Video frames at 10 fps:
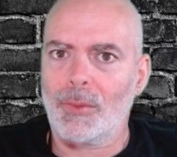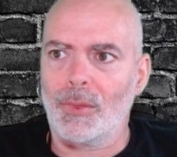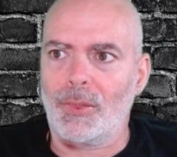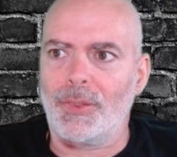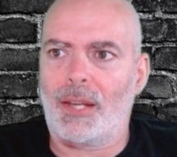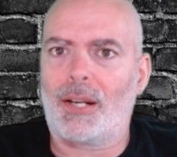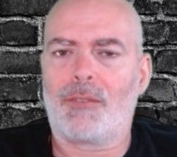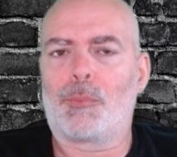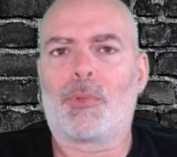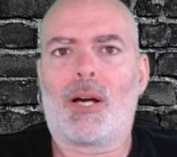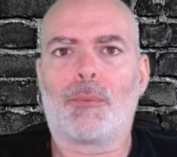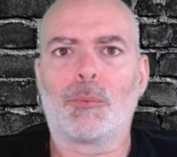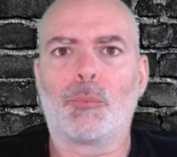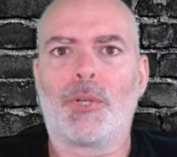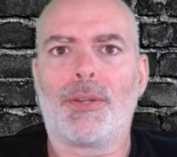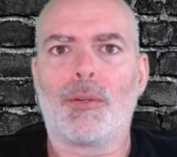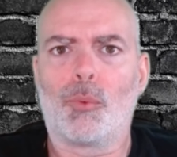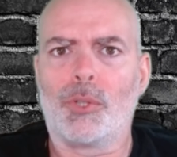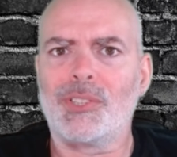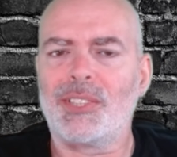that I have a problem with
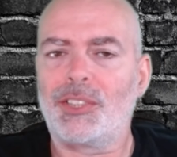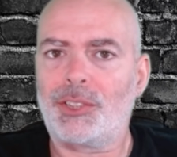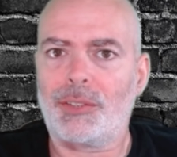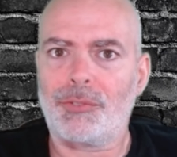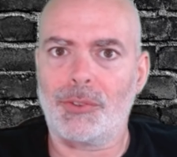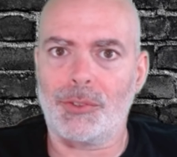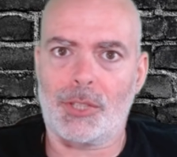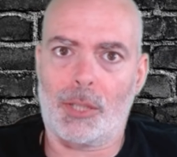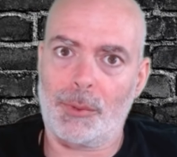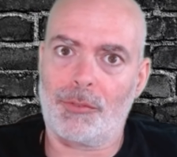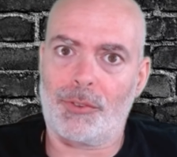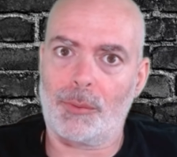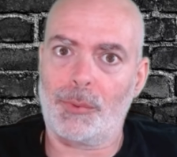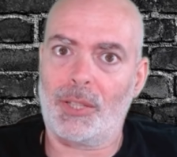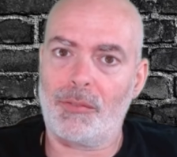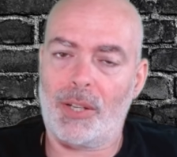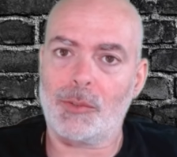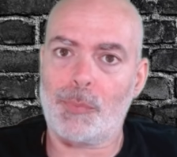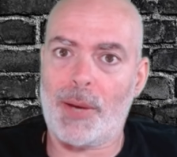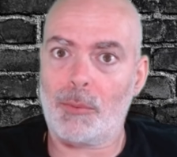was the shifters coming from the
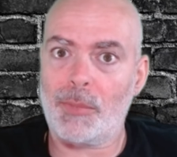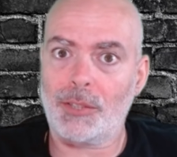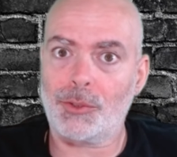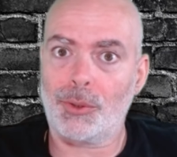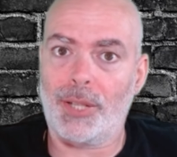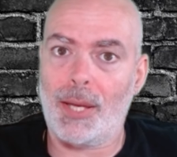advanced paddle module, the